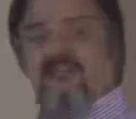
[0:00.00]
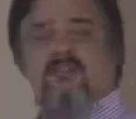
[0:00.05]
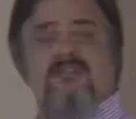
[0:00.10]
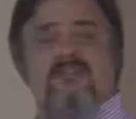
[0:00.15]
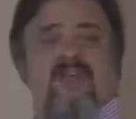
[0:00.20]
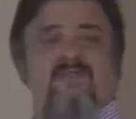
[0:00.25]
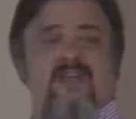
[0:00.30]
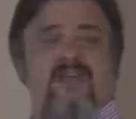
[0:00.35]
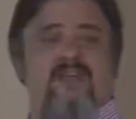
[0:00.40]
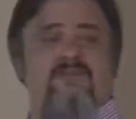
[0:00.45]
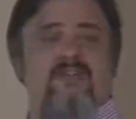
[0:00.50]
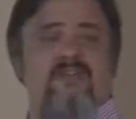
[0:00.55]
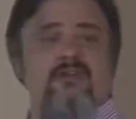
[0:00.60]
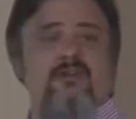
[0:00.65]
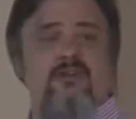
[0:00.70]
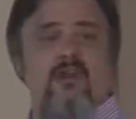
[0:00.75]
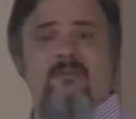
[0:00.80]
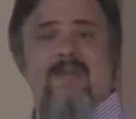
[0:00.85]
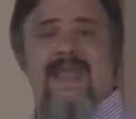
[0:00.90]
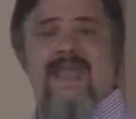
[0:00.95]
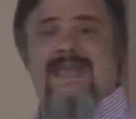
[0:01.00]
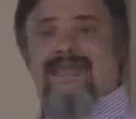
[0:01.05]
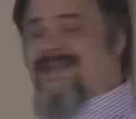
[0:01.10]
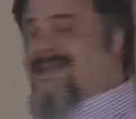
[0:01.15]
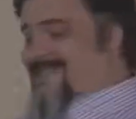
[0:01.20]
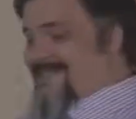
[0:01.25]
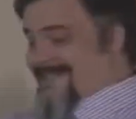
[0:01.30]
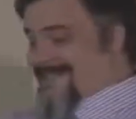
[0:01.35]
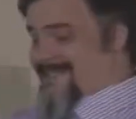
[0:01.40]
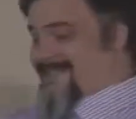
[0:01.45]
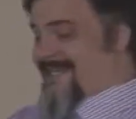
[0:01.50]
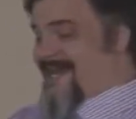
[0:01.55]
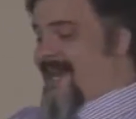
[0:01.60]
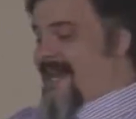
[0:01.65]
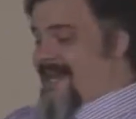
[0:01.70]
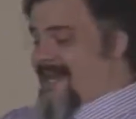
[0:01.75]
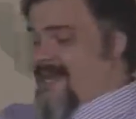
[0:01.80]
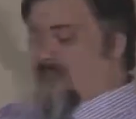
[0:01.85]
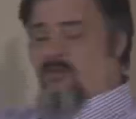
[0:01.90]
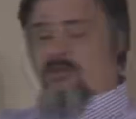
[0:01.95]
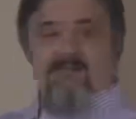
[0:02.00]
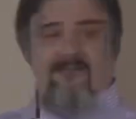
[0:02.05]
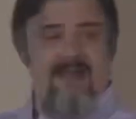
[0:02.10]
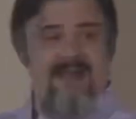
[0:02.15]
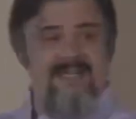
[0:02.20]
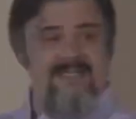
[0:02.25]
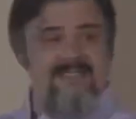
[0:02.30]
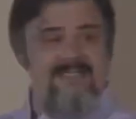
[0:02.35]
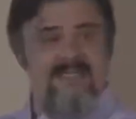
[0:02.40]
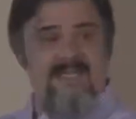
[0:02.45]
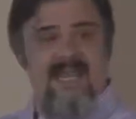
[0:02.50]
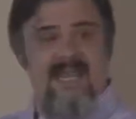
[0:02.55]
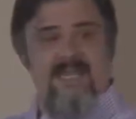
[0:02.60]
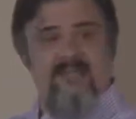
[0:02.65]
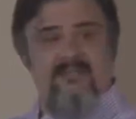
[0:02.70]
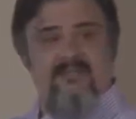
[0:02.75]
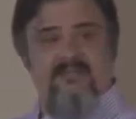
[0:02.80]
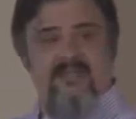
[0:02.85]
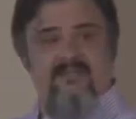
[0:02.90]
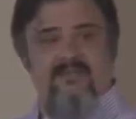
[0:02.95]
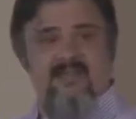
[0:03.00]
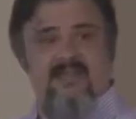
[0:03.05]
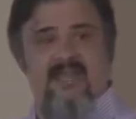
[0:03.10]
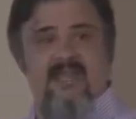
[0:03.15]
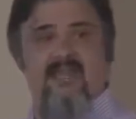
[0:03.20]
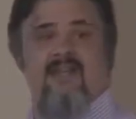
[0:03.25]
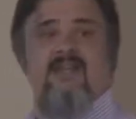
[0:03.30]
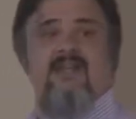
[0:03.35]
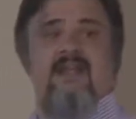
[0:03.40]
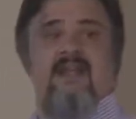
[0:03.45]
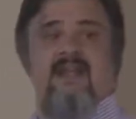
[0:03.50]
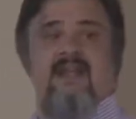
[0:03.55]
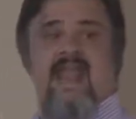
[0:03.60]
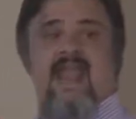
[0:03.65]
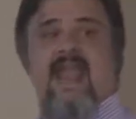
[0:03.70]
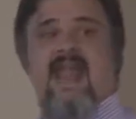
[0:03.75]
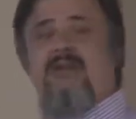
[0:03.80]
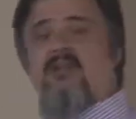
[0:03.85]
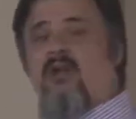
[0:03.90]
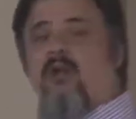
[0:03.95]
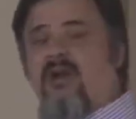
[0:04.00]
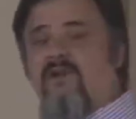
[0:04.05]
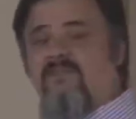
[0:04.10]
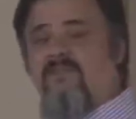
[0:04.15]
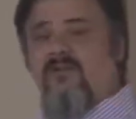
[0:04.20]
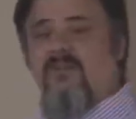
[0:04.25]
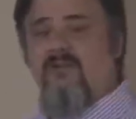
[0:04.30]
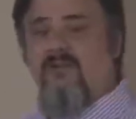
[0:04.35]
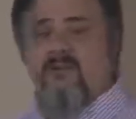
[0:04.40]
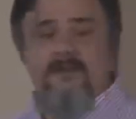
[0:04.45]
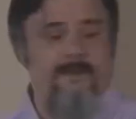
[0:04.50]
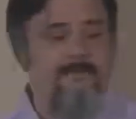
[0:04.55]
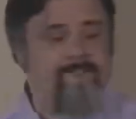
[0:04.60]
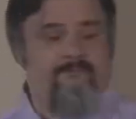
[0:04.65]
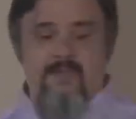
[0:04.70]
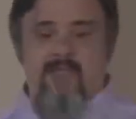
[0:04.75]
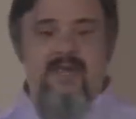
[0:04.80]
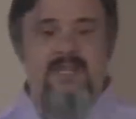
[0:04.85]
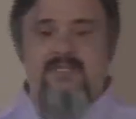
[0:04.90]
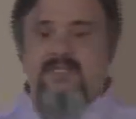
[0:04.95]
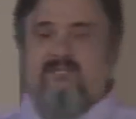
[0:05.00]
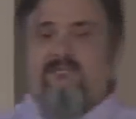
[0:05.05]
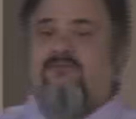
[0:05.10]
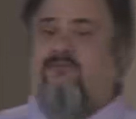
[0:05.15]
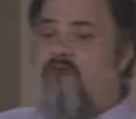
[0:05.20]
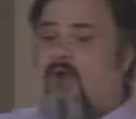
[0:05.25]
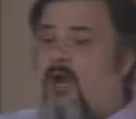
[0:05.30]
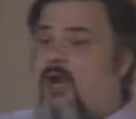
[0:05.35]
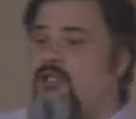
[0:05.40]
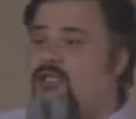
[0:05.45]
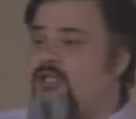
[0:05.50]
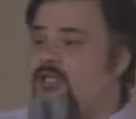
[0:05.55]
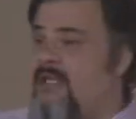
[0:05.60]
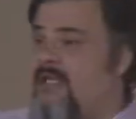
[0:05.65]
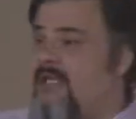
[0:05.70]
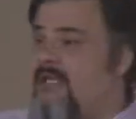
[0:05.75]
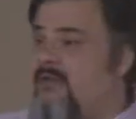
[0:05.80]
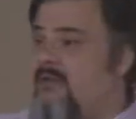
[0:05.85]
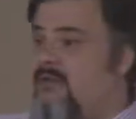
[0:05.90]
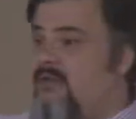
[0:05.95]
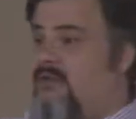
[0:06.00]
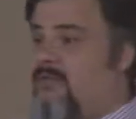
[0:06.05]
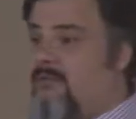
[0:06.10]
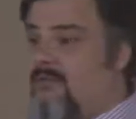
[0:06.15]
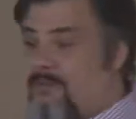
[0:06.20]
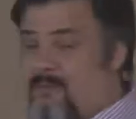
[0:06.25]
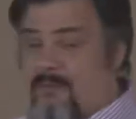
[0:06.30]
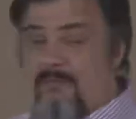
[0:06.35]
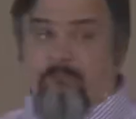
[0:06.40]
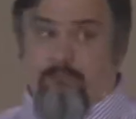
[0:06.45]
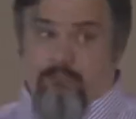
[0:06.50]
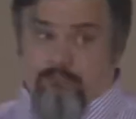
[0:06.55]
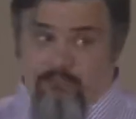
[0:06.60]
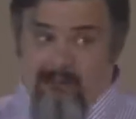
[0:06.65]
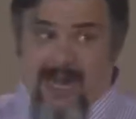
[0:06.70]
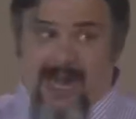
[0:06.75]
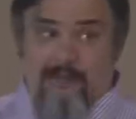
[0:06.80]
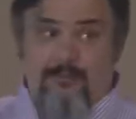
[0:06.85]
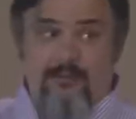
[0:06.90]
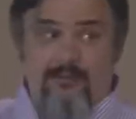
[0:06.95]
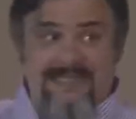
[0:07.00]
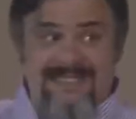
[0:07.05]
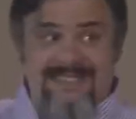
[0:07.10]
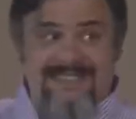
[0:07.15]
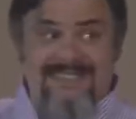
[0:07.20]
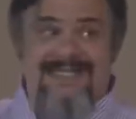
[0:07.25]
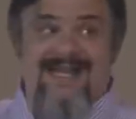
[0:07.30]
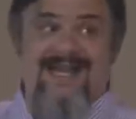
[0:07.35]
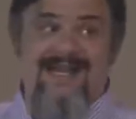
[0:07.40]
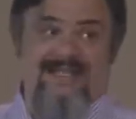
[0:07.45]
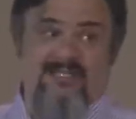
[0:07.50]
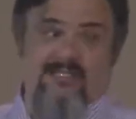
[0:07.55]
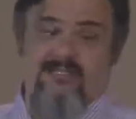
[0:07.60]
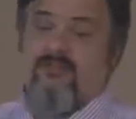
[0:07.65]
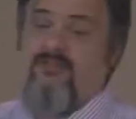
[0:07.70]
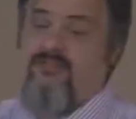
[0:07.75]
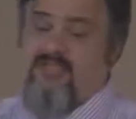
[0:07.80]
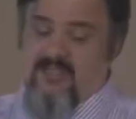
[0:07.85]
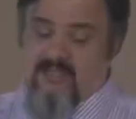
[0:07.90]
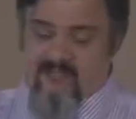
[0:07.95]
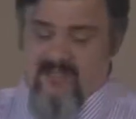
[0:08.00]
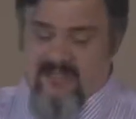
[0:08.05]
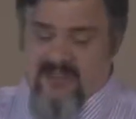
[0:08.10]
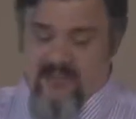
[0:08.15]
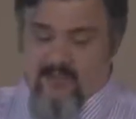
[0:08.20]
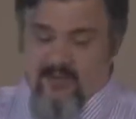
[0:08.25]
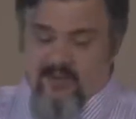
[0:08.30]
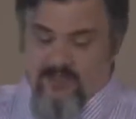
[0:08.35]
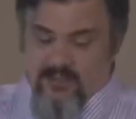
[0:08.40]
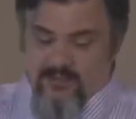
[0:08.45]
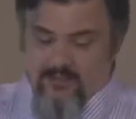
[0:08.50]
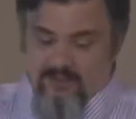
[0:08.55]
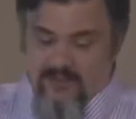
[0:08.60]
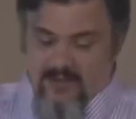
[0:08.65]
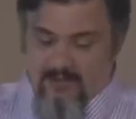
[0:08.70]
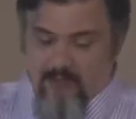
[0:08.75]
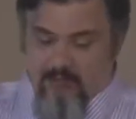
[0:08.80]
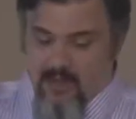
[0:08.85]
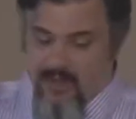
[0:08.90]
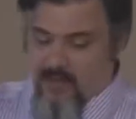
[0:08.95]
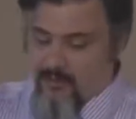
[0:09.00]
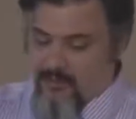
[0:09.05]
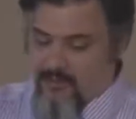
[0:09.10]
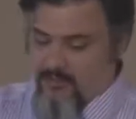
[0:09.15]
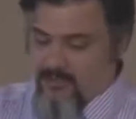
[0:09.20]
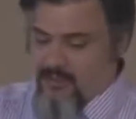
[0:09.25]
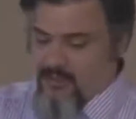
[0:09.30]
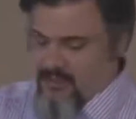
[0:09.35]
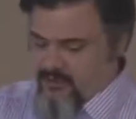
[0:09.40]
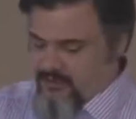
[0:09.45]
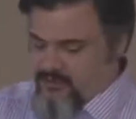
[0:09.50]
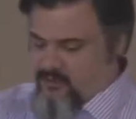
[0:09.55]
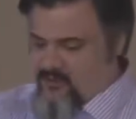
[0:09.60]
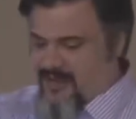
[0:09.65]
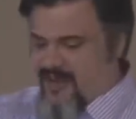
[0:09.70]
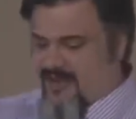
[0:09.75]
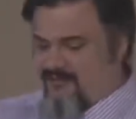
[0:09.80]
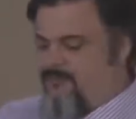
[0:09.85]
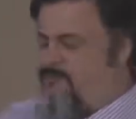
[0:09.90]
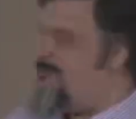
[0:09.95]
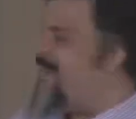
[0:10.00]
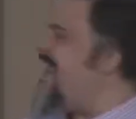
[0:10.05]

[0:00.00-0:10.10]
certificate for your domain, sign it with my CA certificate, and hand it off to you, and it's a fraudulent but properly signed certificate, which is a big problem. So we have